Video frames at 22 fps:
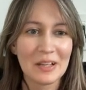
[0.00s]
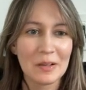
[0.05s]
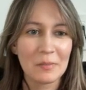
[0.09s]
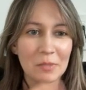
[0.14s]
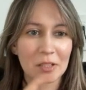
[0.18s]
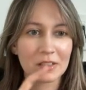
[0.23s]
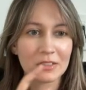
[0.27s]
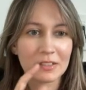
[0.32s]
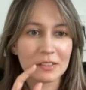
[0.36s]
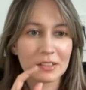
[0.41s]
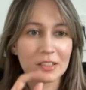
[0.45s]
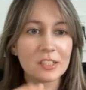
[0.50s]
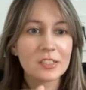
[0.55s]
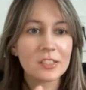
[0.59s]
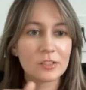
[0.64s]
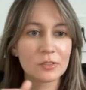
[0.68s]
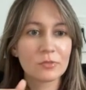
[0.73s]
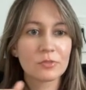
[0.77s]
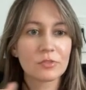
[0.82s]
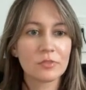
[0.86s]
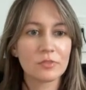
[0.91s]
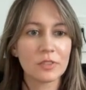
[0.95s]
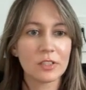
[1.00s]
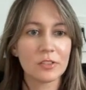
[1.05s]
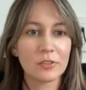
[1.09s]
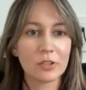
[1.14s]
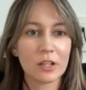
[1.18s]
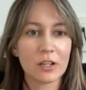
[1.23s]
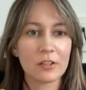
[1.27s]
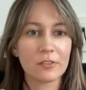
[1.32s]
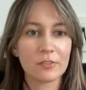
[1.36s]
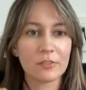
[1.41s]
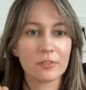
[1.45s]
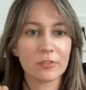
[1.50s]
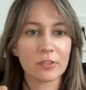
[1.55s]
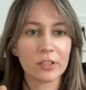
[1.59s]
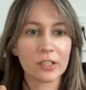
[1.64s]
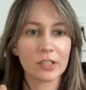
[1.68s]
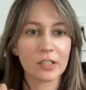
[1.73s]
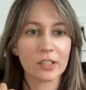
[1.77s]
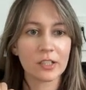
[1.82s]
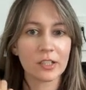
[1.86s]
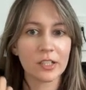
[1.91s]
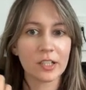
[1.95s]
But it's good when you have
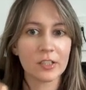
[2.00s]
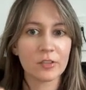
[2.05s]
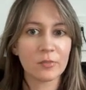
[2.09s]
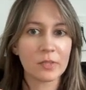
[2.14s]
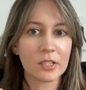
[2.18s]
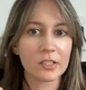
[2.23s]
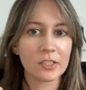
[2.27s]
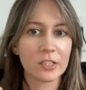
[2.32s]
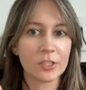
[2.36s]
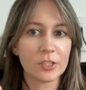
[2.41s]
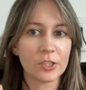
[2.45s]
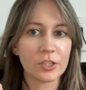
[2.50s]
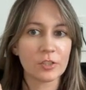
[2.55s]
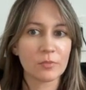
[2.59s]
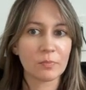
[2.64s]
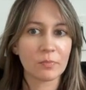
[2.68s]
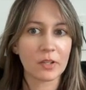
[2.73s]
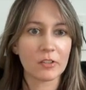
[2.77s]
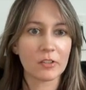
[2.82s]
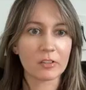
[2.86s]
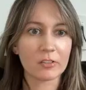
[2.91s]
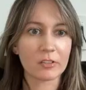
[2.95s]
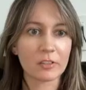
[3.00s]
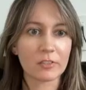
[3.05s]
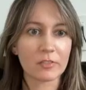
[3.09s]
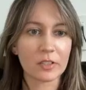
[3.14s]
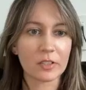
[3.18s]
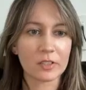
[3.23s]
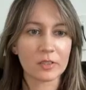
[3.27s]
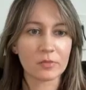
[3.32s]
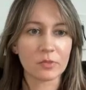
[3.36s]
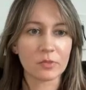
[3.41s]
like clear message in paragraph as